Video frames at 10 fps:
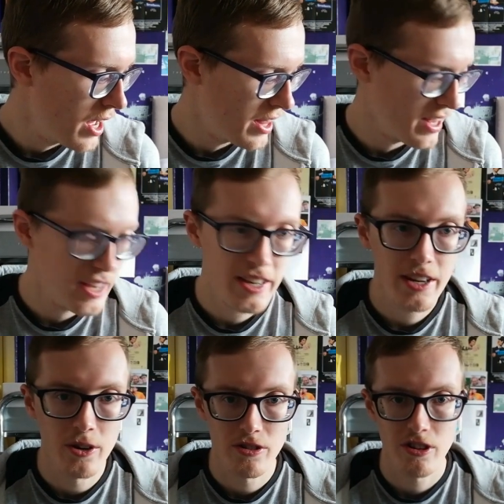And then he
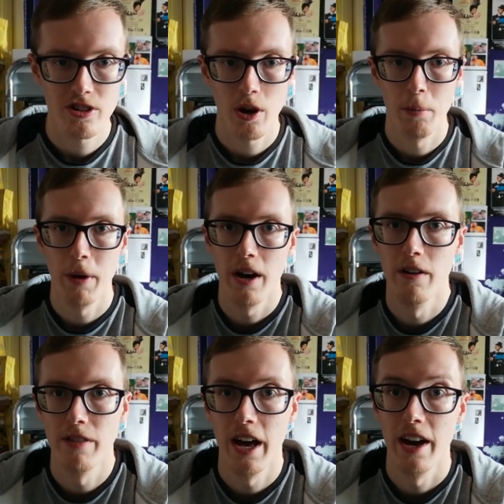did also show a bit
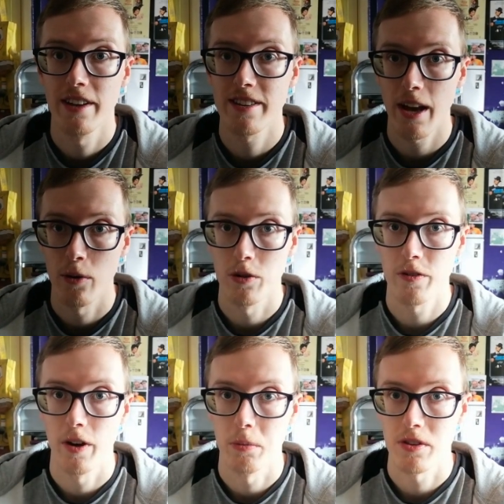of their sound
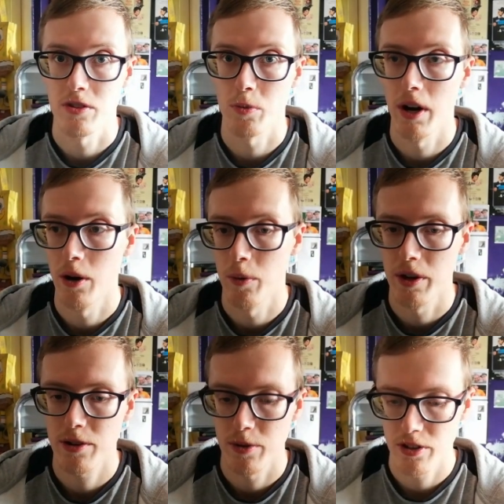films as well,
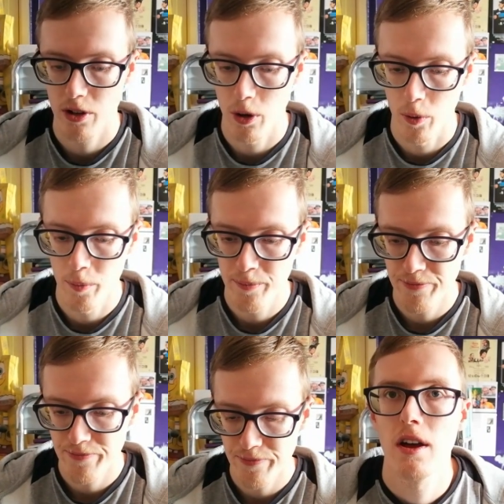which was cool.
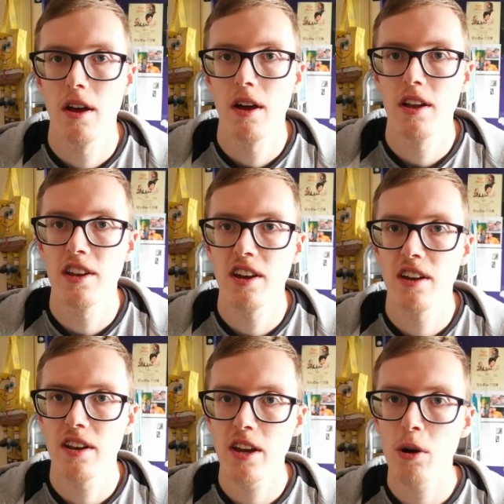And
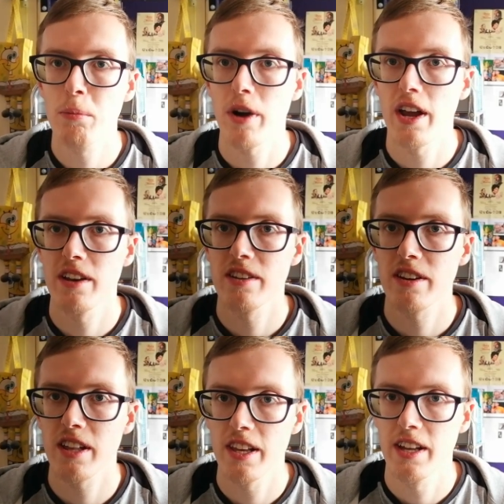Neil
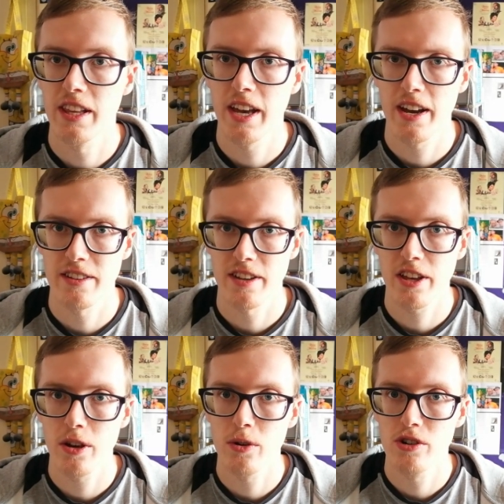Brand clearly has a
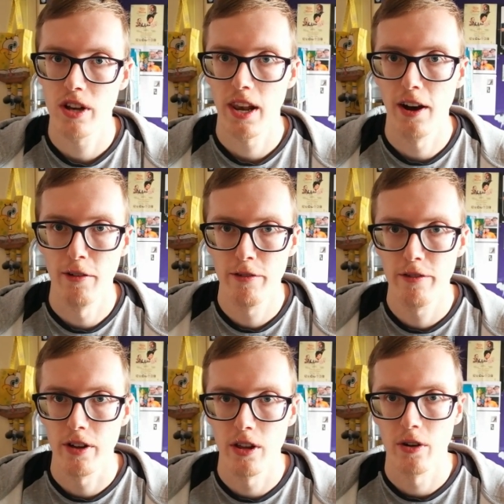huge love
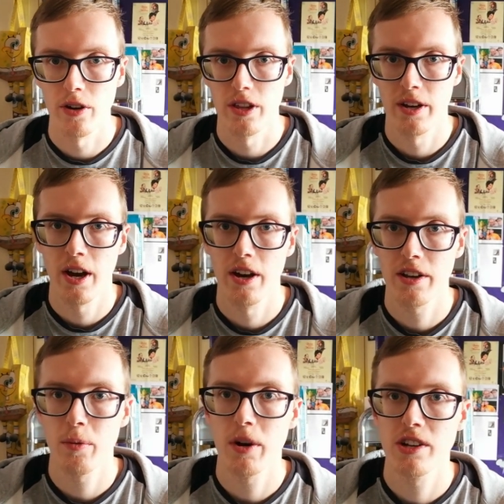for Laurel and
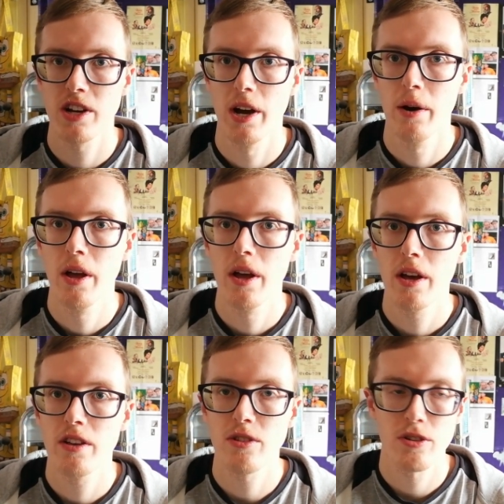Hardy, which
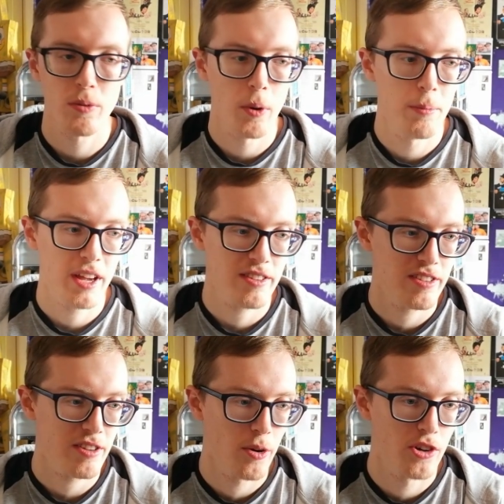is also what makes
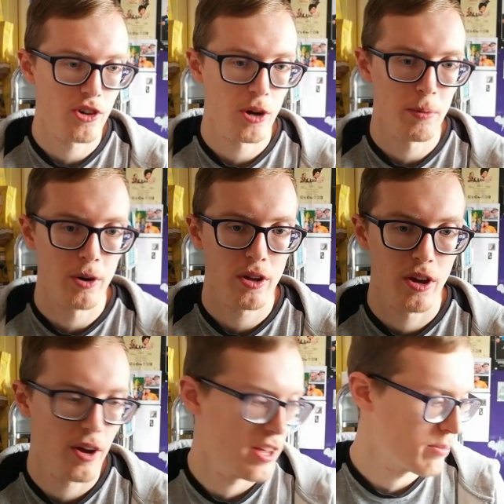it so enjoyable,
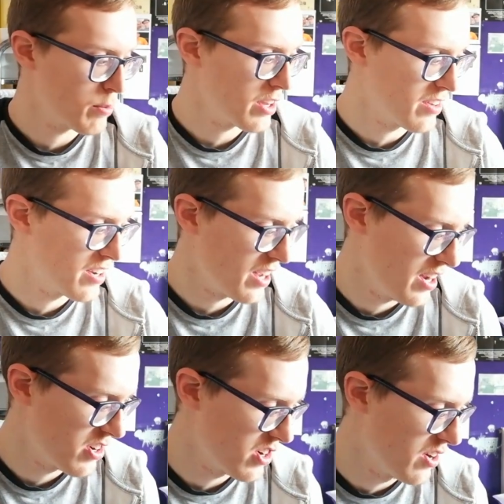his
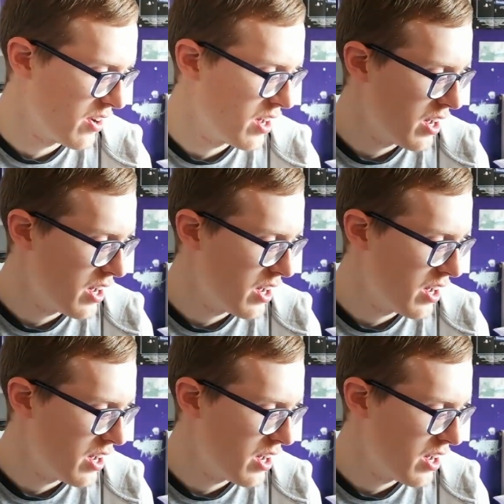presentation.